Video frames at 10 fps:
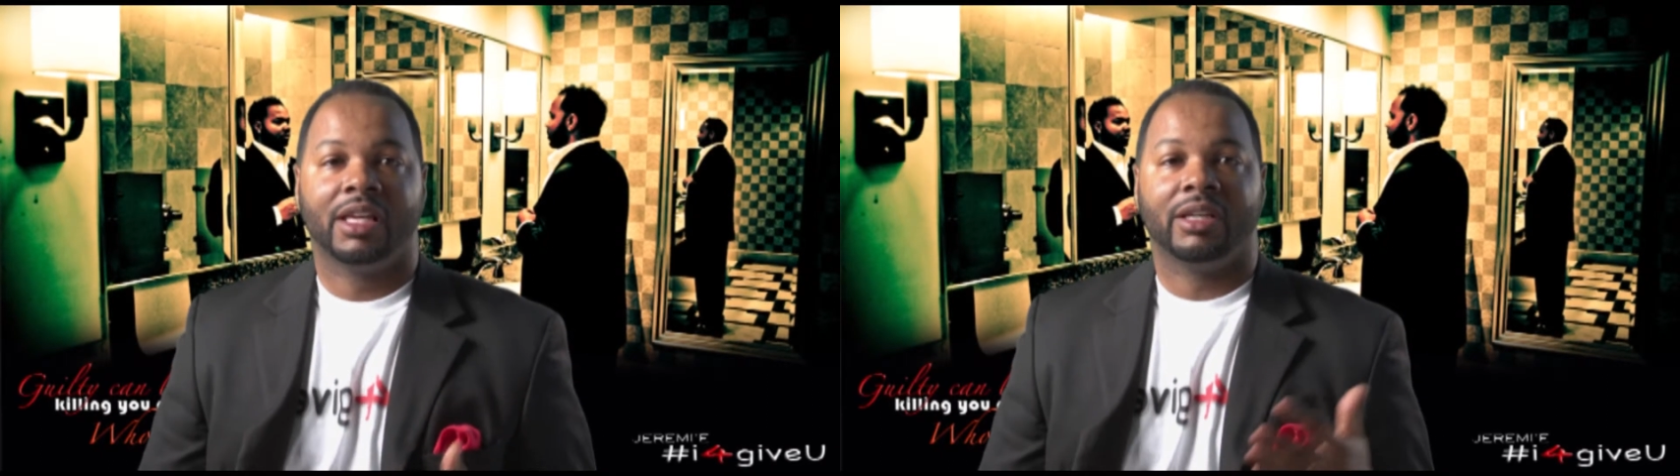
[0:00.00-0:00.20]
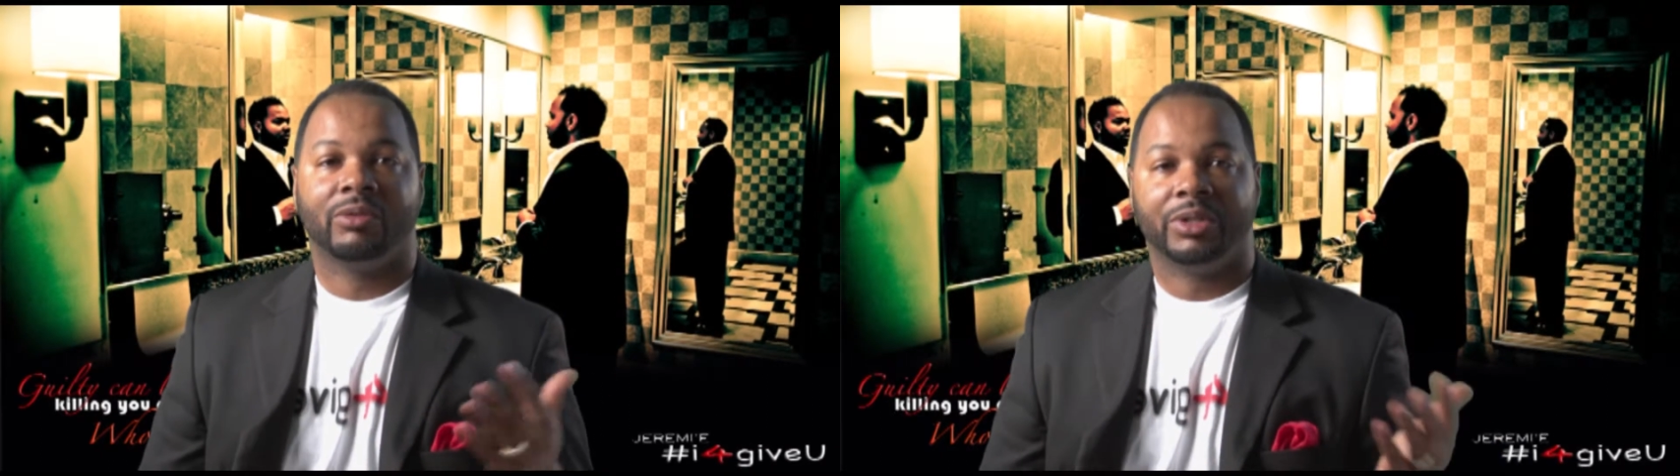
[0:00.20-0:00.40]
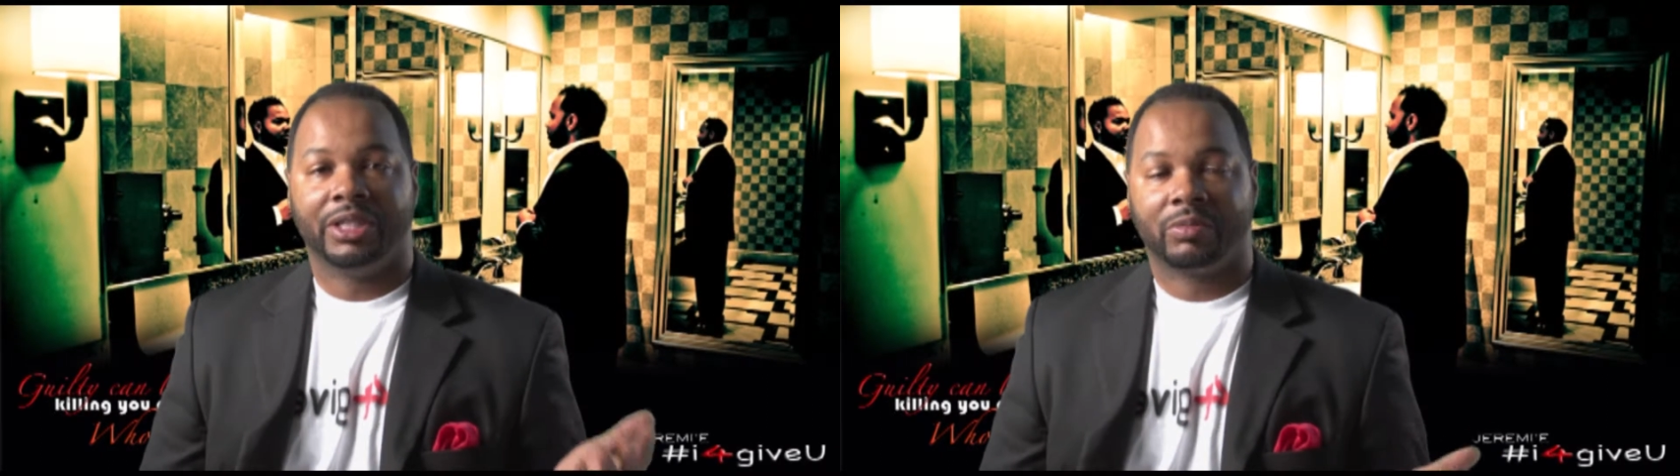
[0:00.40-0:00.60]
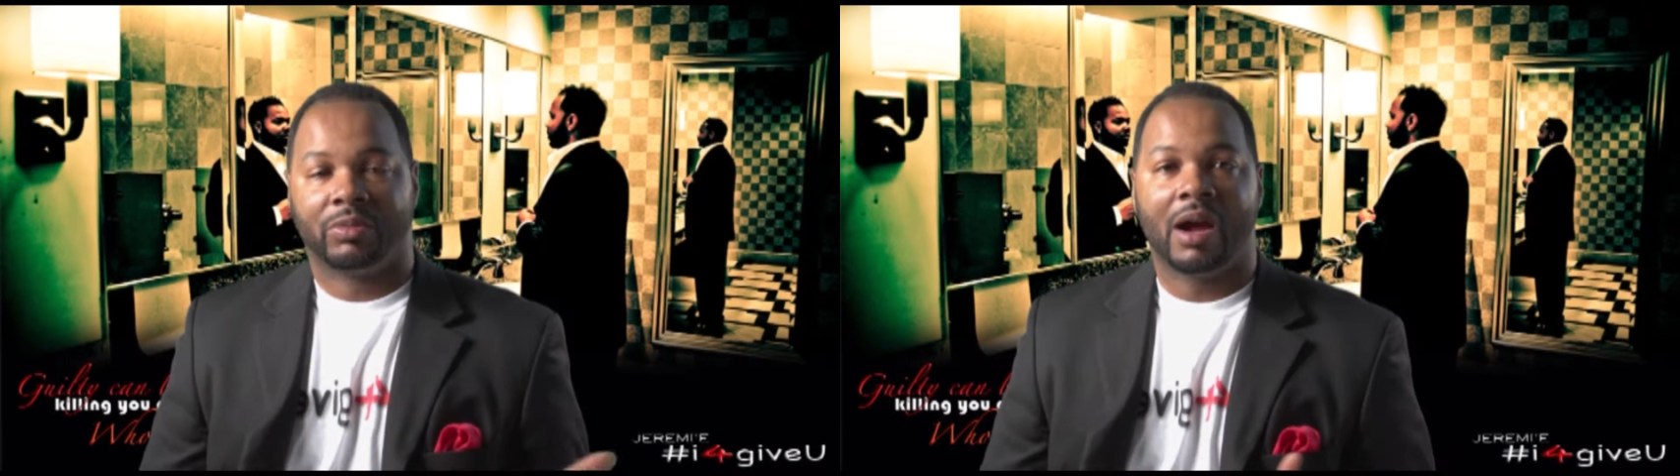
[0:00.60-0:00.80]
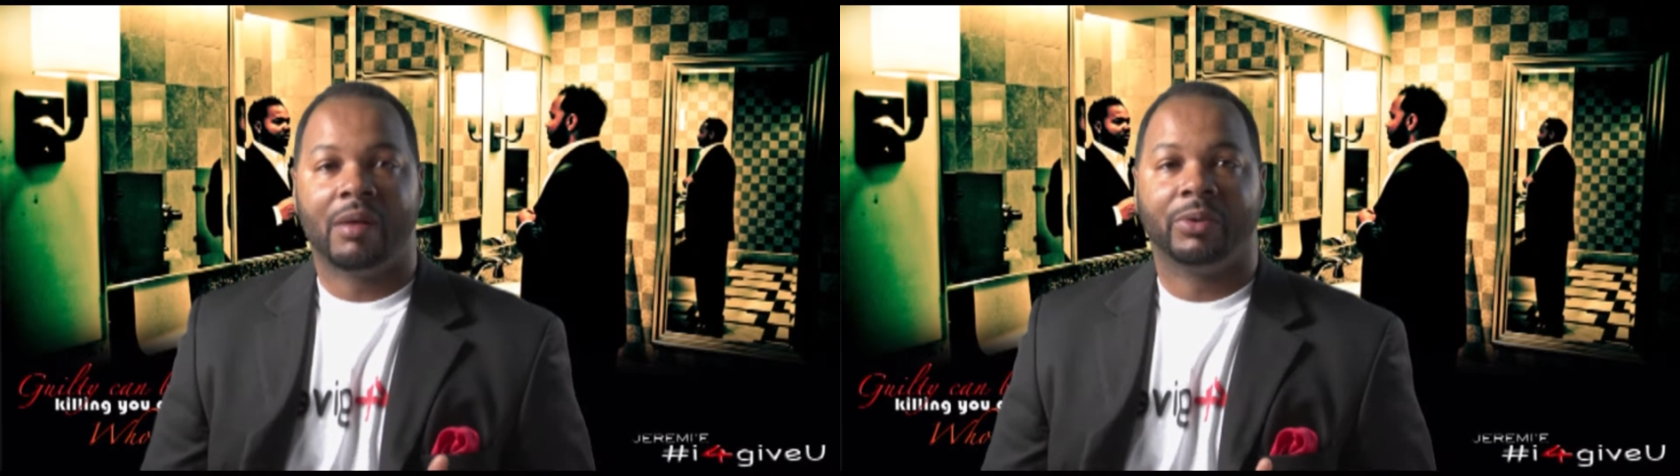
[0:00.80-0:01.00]
it reads
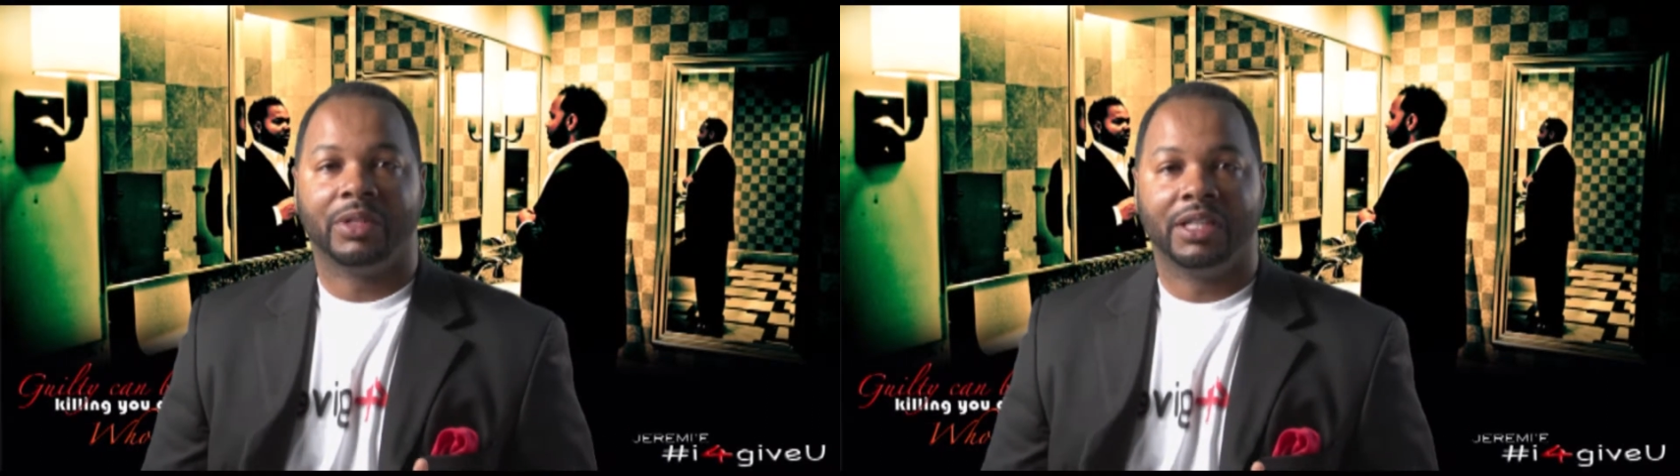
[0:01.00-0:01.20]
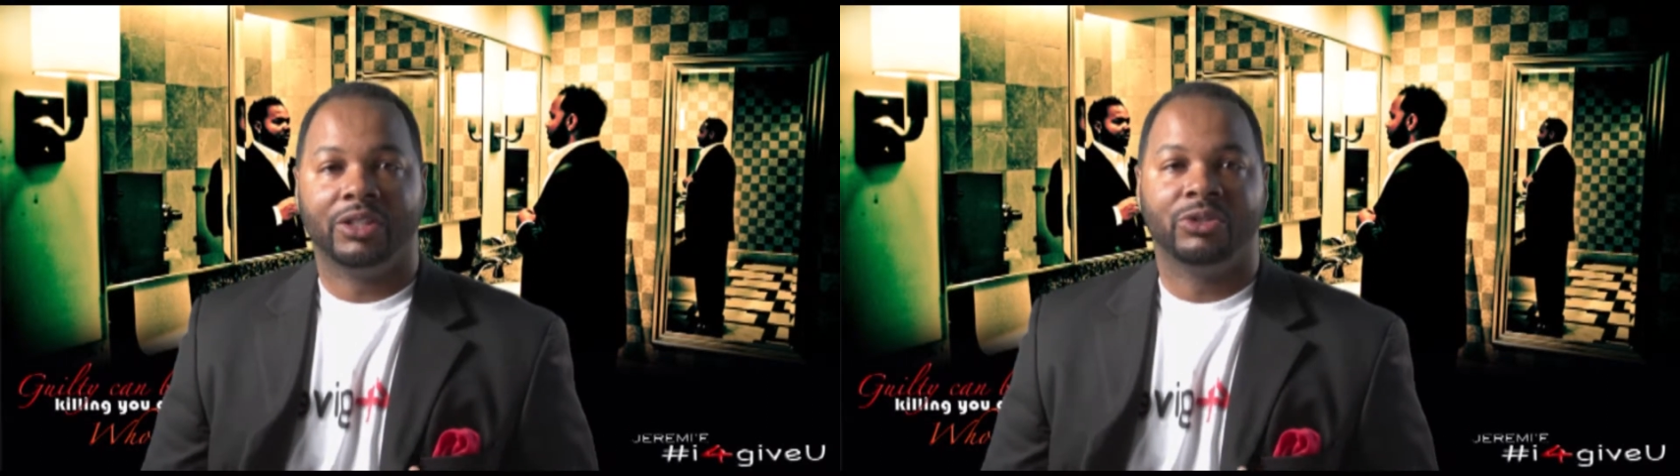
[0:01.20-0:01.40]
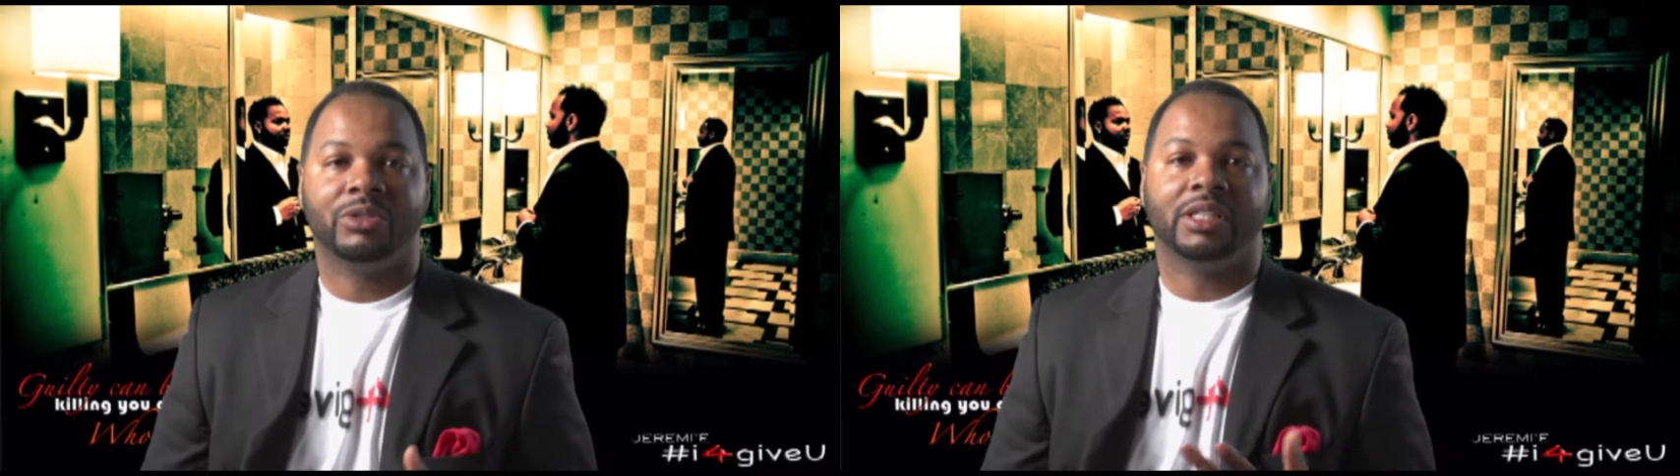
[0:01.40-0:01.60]
properly and you